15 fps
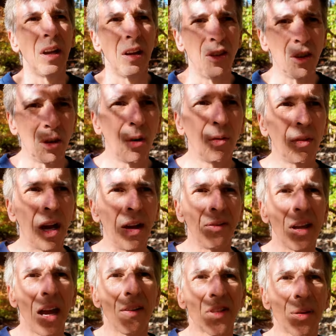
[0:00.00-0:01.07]
in your own
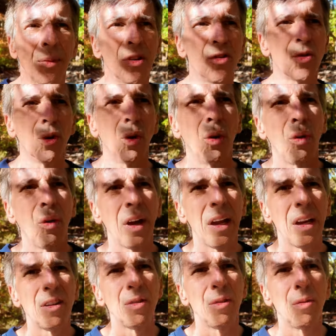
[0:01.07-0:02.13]
life to have some control
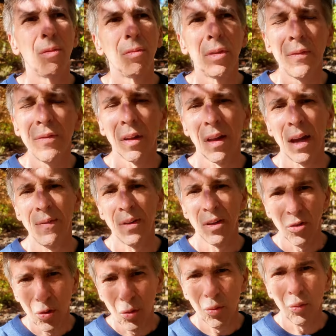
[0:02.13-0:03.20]
and to live the life
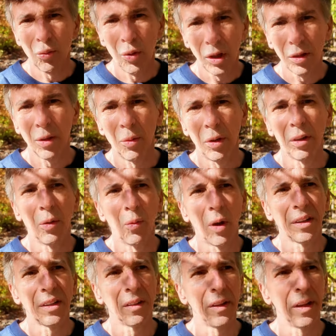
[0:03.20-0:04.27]
that you really, really
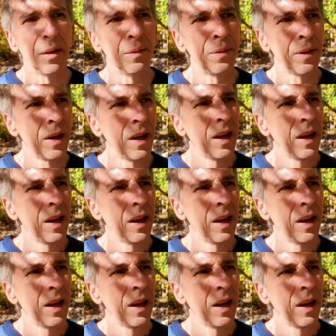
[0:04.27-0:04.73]
want to live.